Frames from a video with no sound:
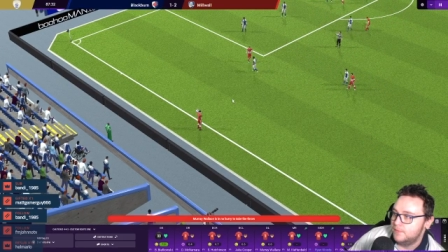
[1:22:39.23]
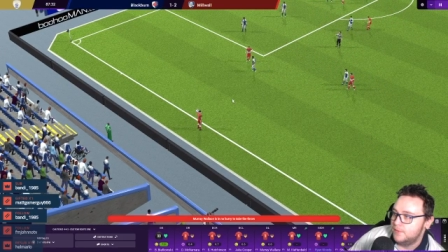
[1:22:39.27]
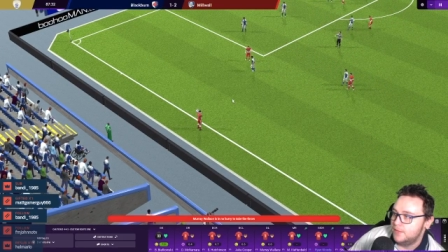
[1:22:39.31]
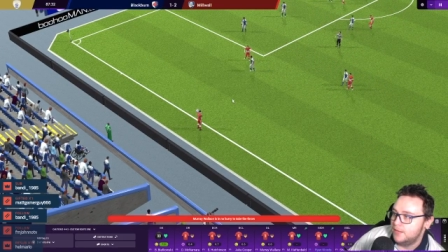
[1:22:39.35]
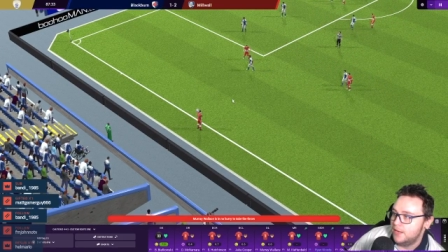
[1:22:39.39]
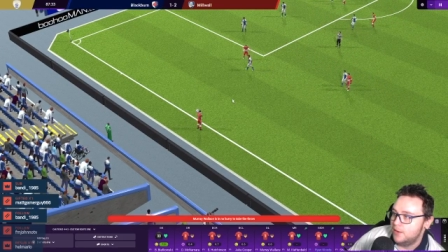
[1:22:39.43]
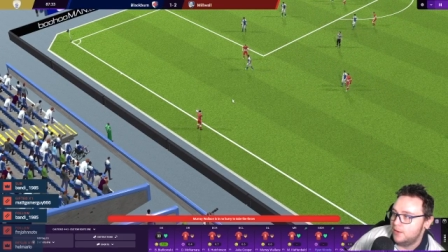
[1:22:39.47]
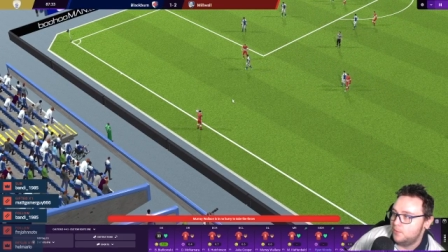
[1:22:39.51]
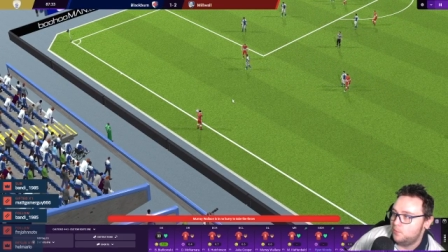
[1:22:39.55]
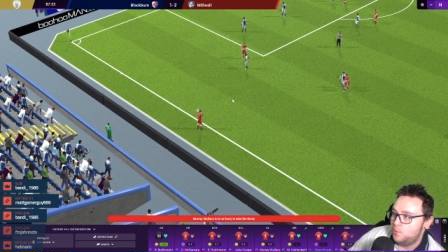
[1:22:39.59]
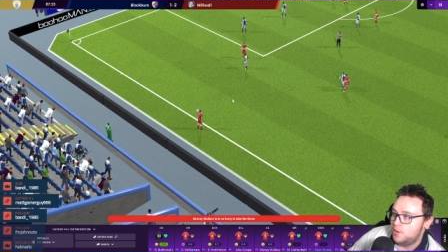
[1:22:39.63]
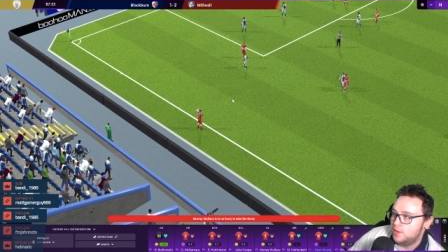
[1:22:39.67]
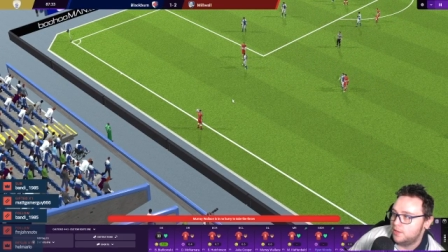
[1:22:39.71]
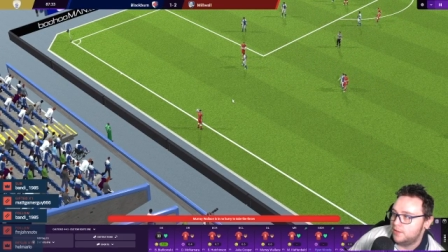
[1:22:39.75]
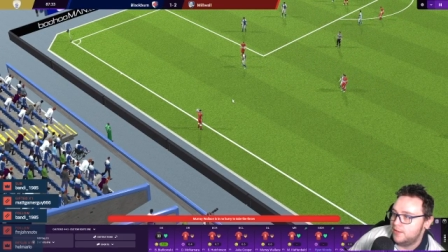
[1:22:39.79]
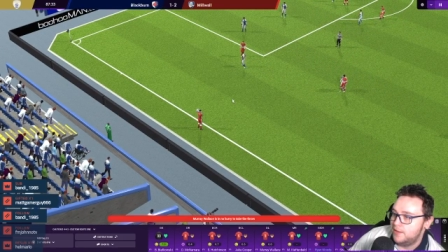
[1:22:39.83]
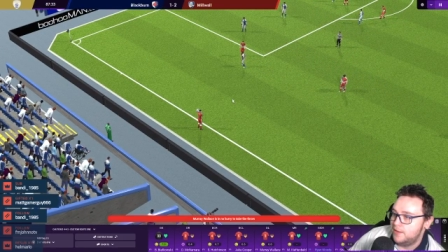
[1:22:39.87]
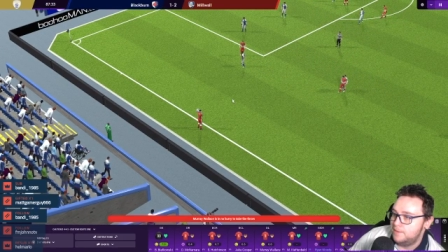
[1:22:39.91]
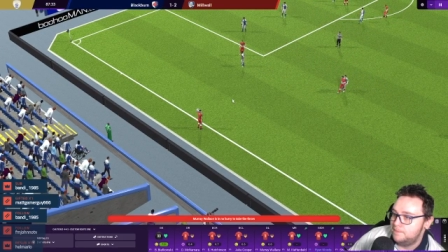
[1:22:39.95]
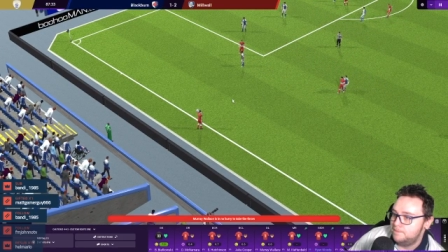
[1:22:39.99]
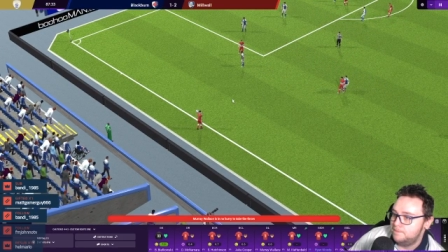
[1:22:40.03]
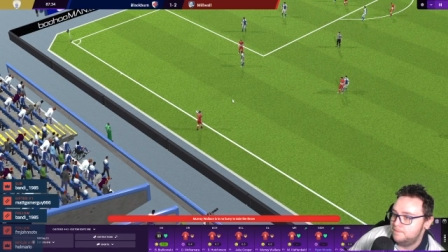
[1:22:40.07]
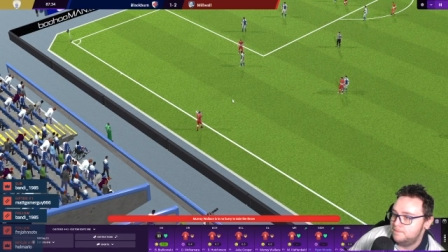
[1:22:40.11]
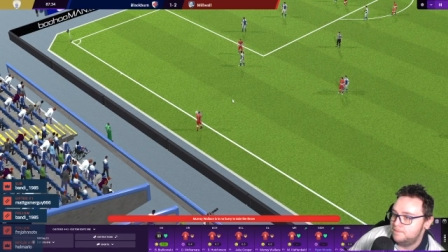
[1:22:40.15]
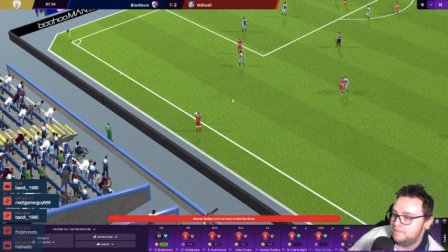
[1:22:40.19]
Get one of
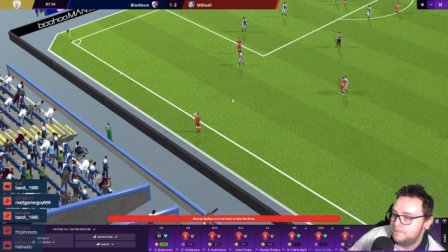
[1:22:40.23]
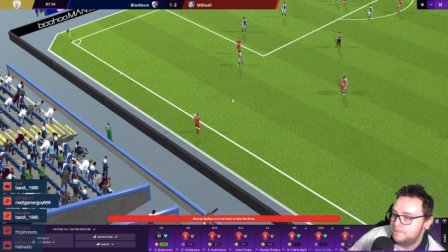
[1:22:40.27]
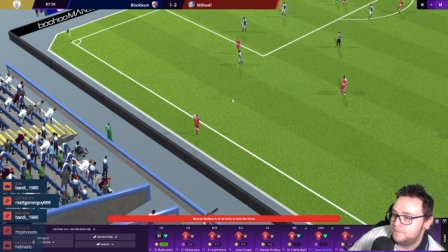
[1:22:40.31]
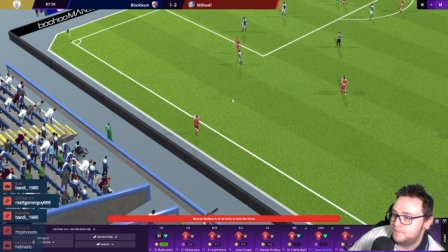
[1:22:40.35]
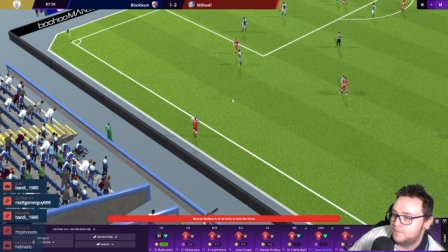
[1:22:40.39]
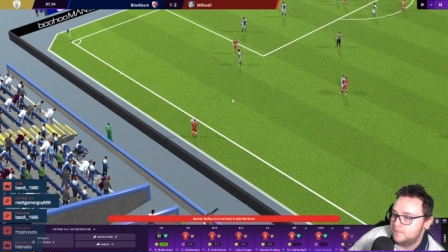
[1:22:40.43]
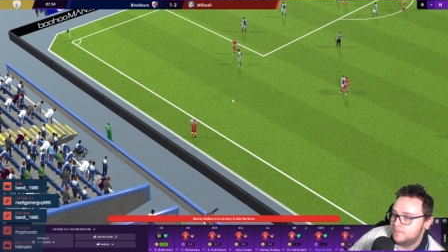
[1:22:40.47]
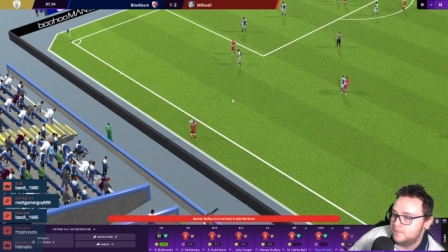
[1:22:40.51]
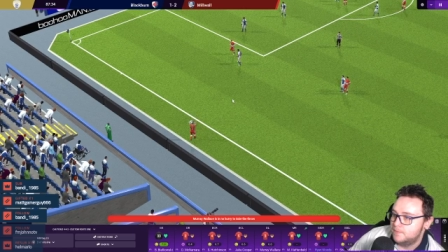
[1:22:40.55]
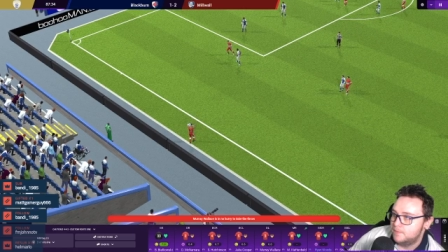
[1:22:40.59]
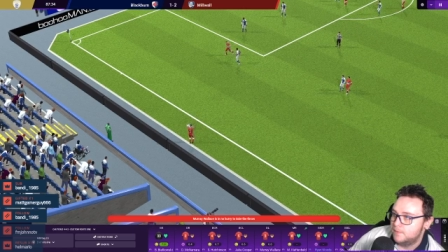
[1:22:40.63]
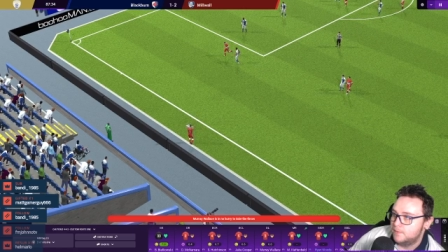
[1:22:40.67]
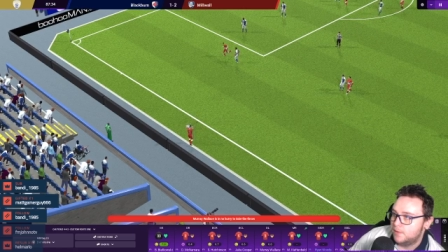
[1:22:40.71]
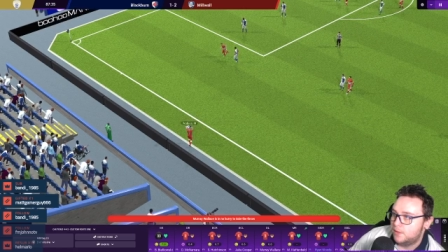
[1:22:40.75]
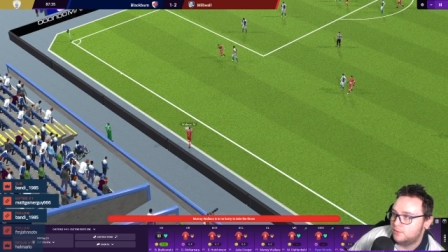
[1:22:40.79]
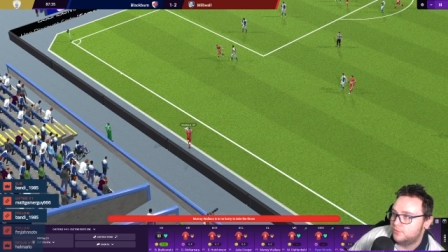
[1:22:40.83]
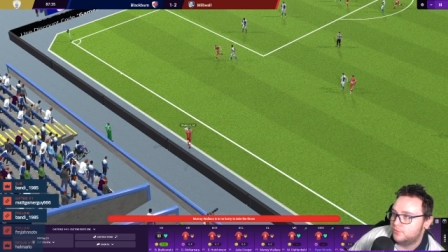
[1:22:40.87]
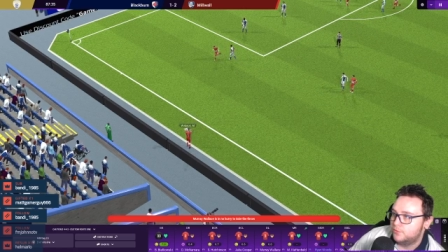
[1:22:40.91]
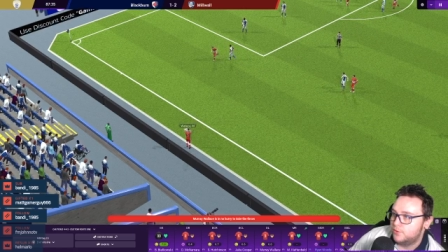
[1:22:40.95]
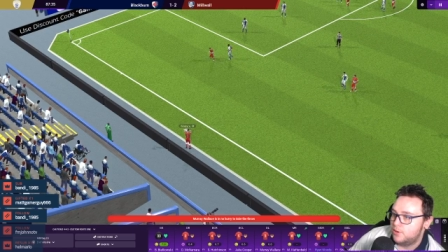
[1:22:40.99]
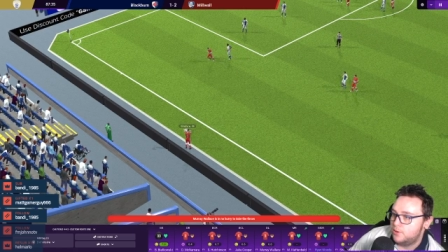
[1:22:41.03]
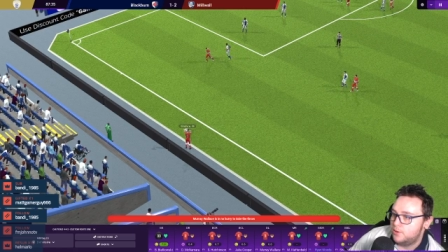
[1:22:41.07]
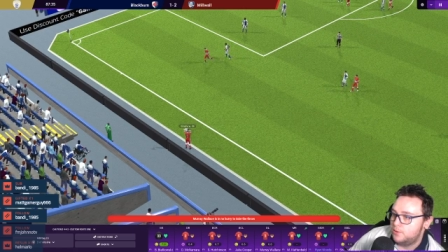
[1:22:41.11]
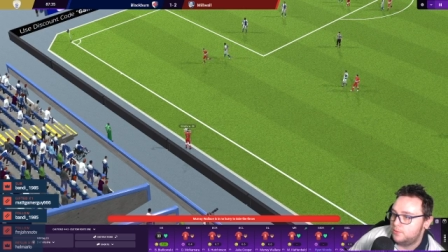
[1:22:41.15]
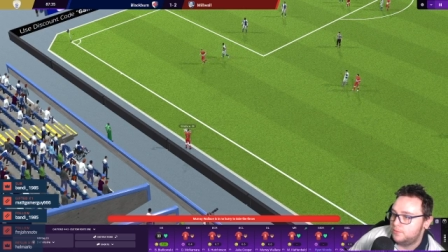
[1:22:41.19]
them. Long
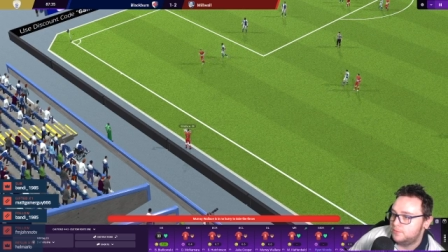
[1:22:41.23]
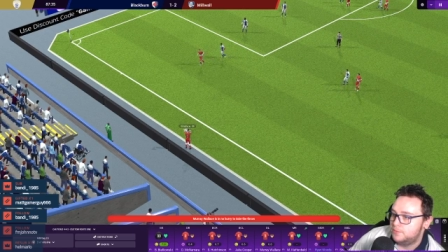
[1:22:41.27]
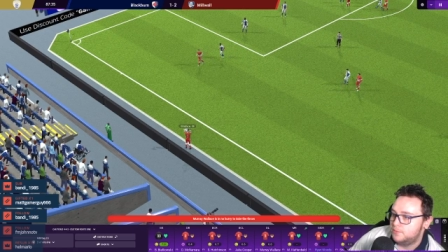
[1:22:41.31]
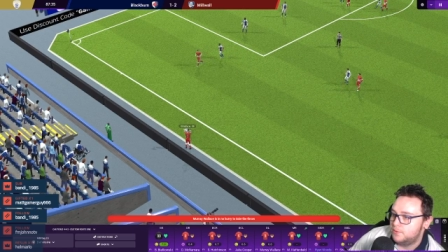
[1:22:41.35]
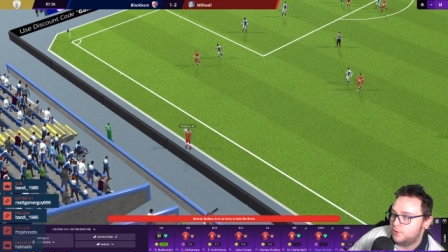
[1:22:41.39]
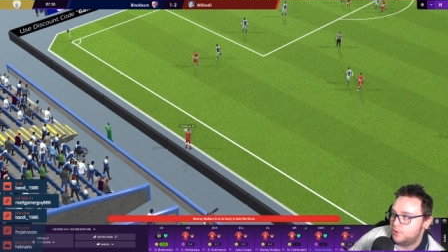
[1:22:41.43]
throw.